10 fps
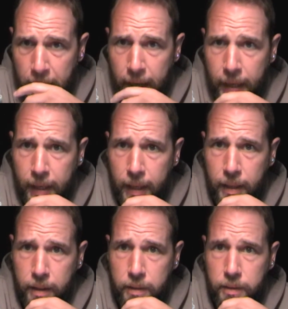
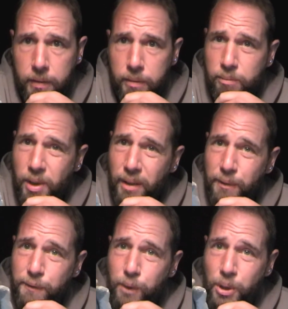and
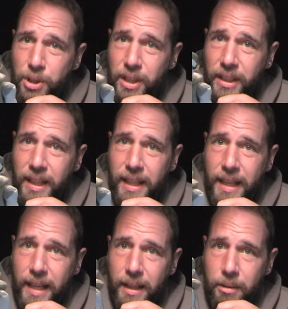unfortunately
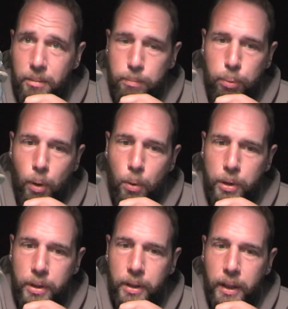it
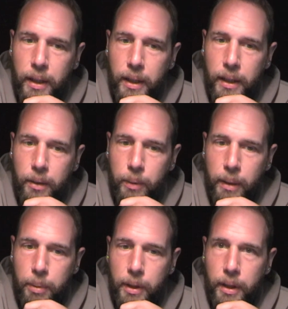broke when I
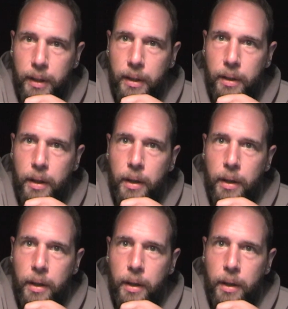put it on there,